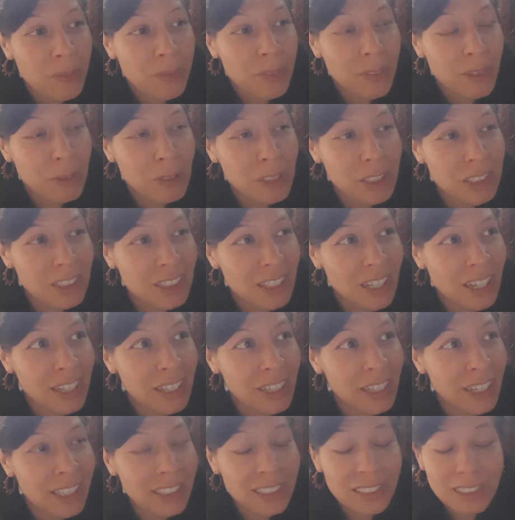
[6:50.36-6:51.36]
which I
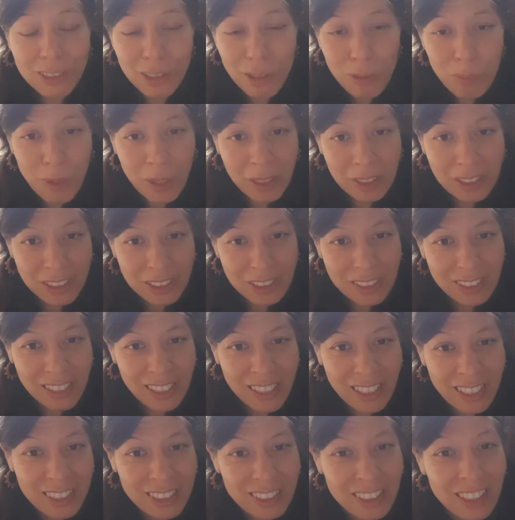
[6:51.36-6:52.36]
liked so much
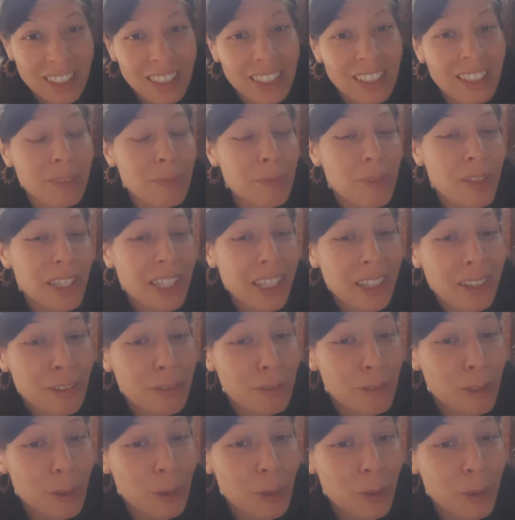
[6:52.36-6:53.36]
that I'm thinking of
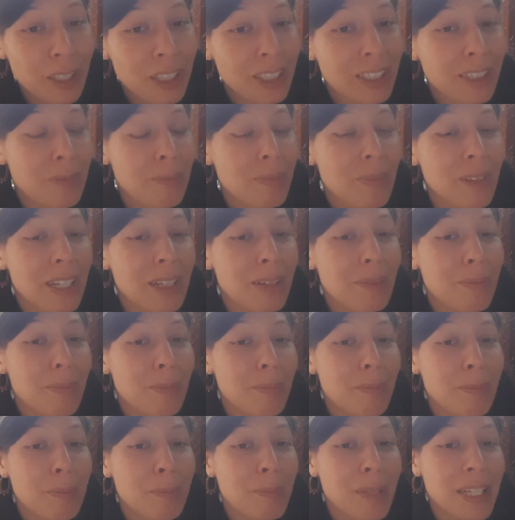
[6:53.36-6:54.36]
recording them
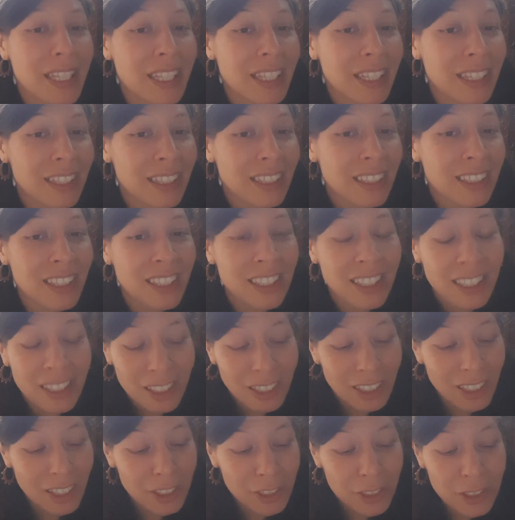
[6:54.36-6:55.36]
and making
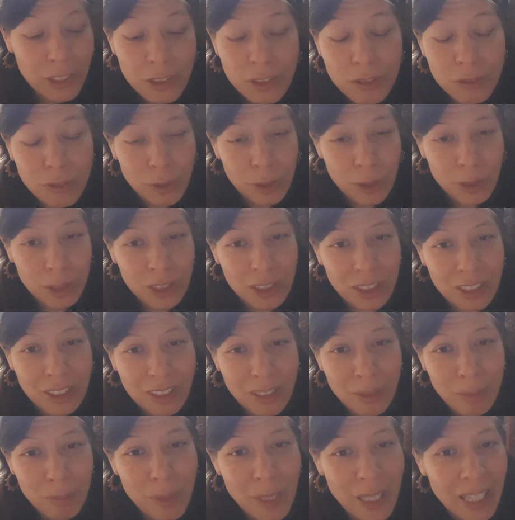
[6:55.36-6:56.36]
a new version
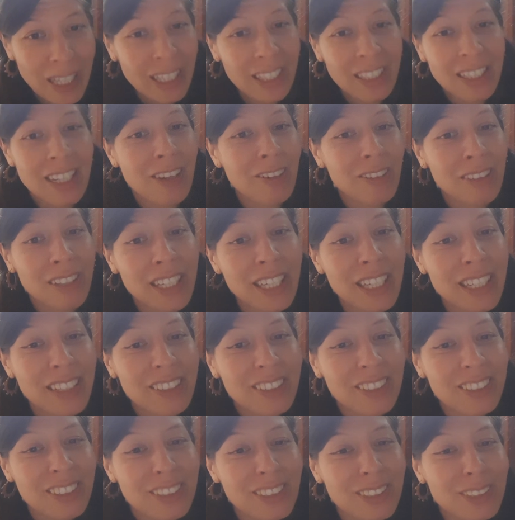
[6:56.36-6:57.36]
and bringing it out
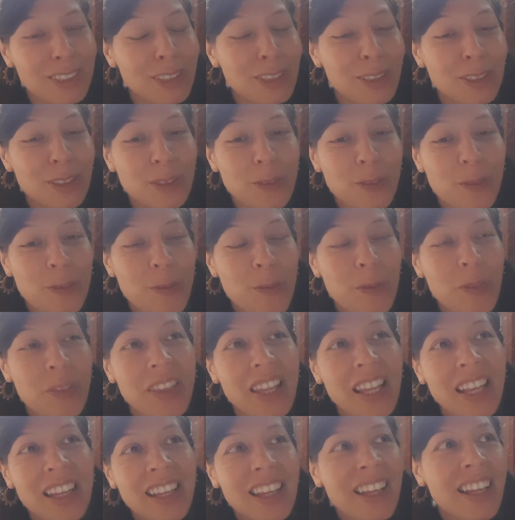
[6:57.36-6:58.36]
later. So
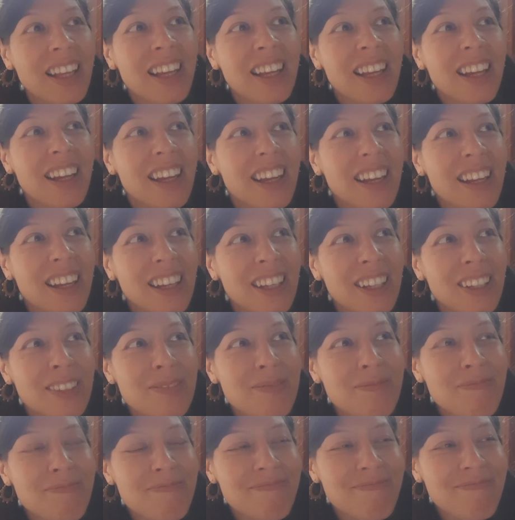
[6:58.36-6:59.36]

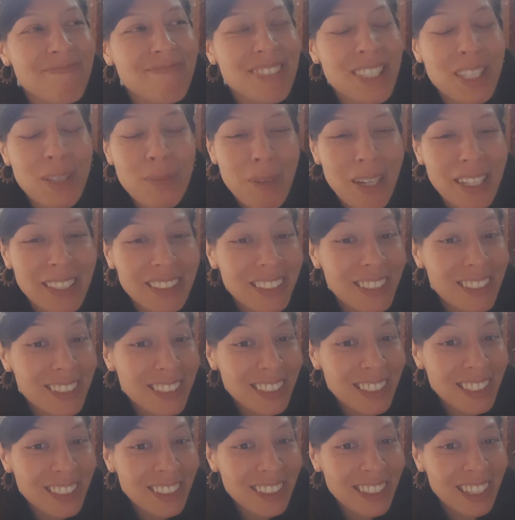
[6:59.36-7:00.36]
you might get to
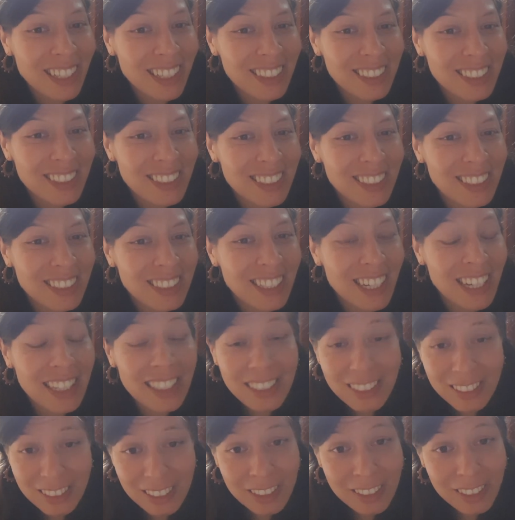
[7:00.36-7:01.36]
hear that. And
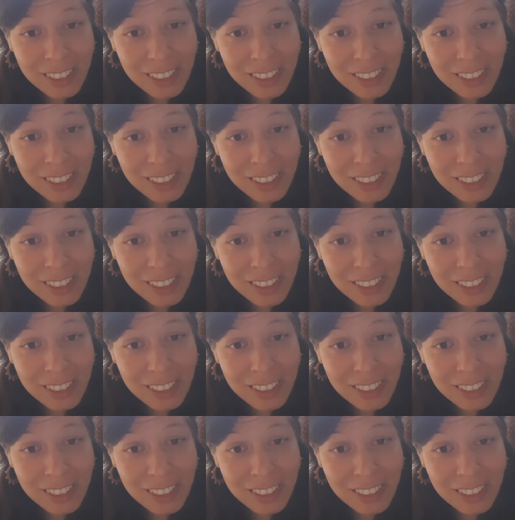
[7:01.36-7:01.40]
it's in